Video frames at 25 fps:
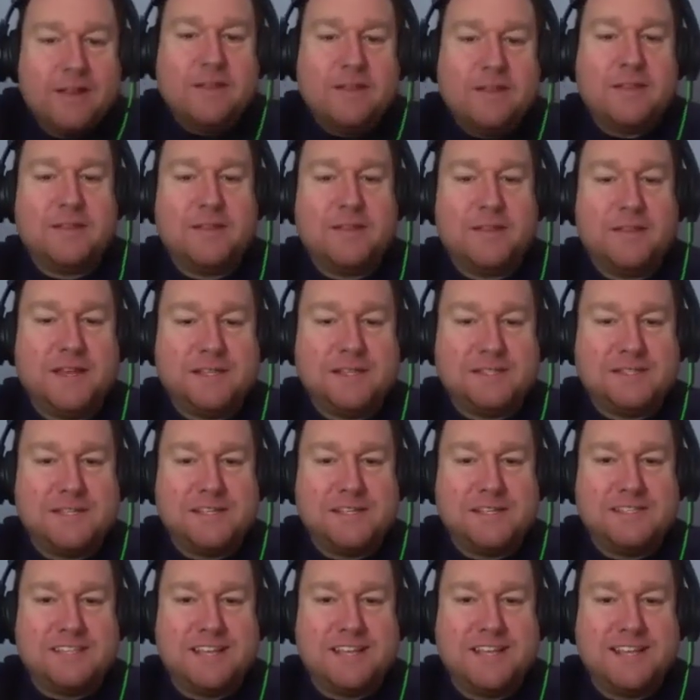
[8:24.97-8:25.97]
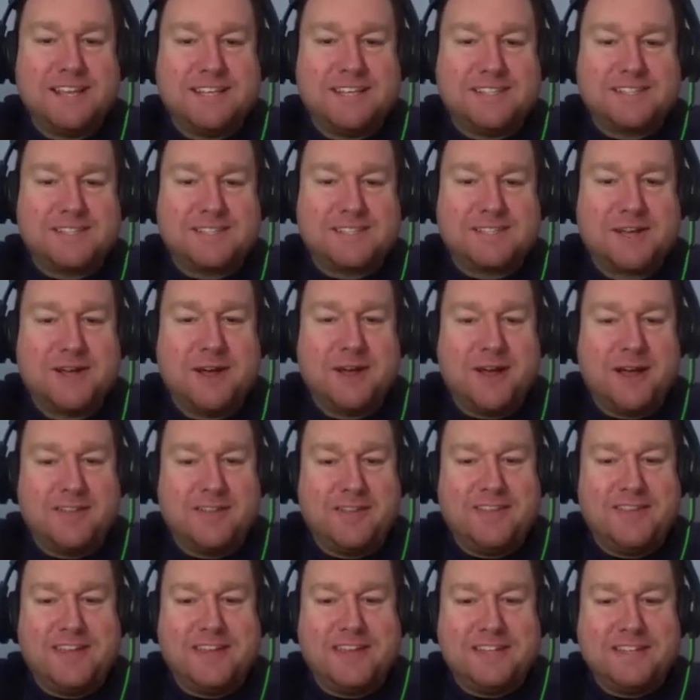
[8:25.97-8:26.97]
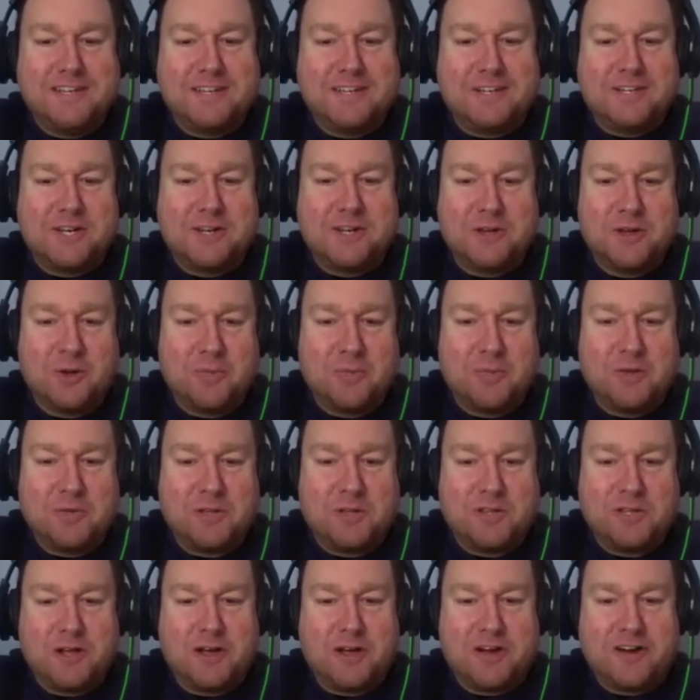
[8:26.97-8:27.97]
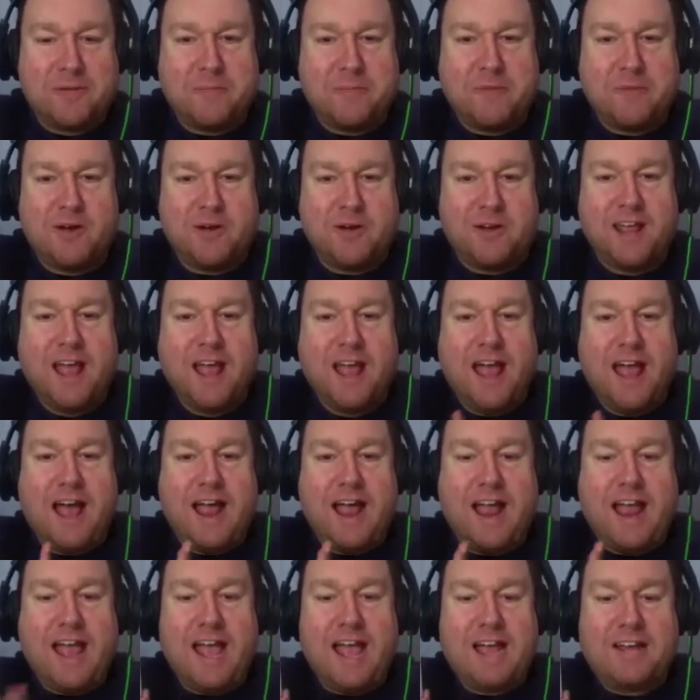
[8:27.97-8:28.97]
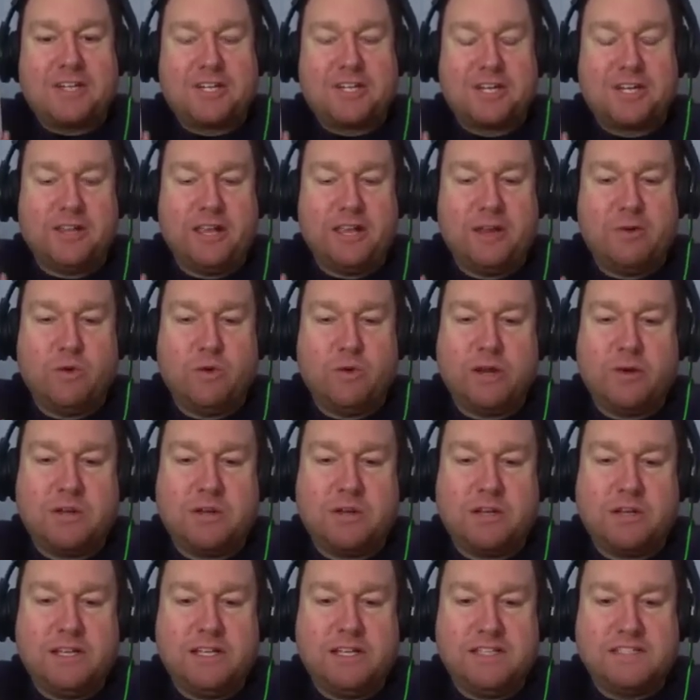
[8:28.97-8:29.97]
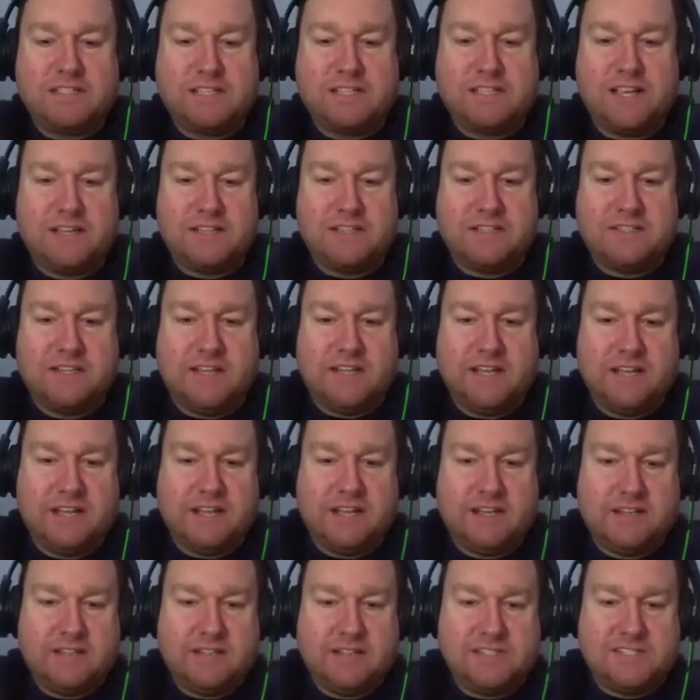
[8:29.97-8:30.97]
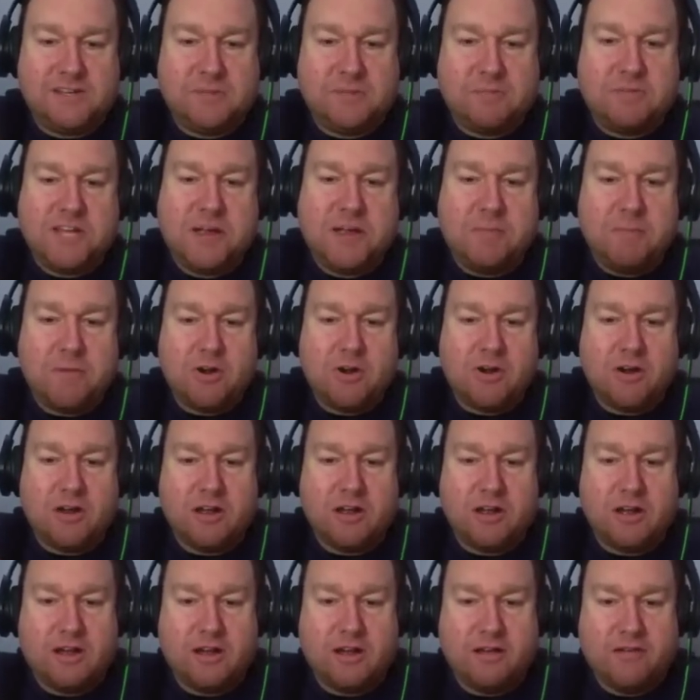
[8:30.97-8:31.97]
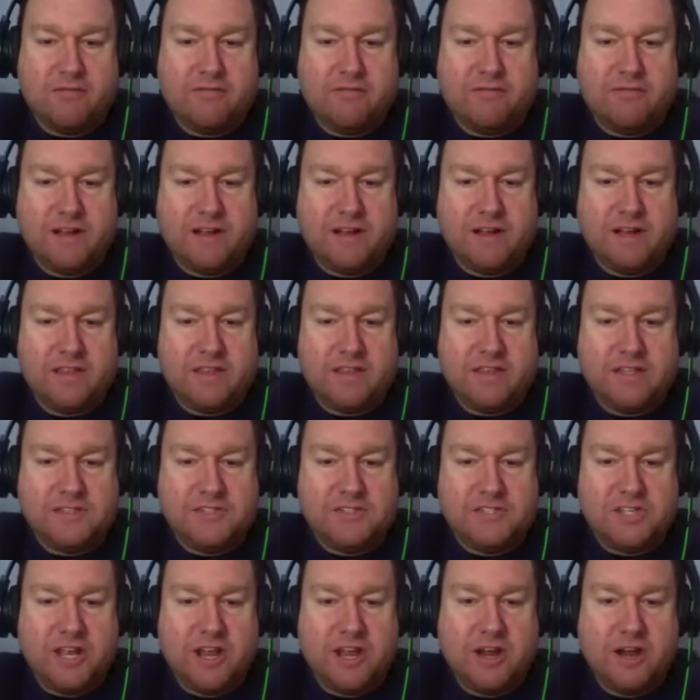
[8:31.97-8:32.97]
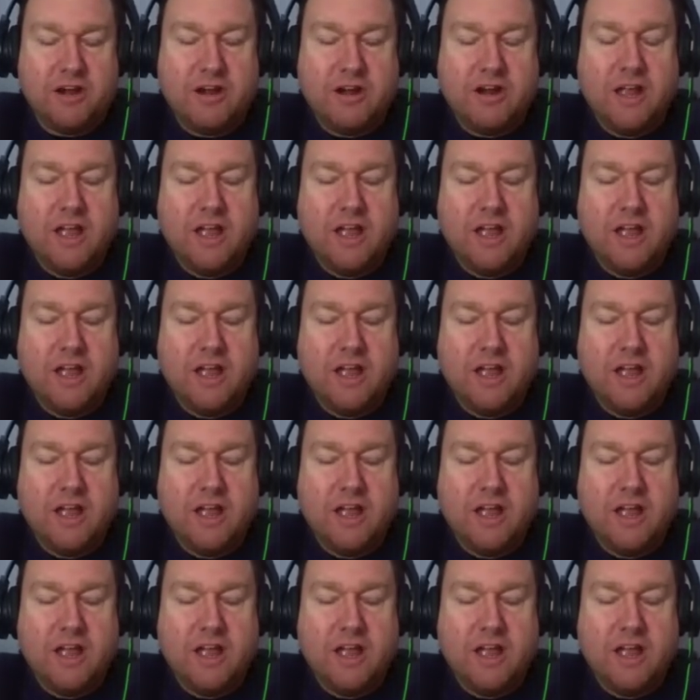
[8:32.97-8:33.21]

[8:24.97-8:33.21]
it is. This is eh, this is called the addiction nobody will talk about. I actually re-released it in September of uh, this year.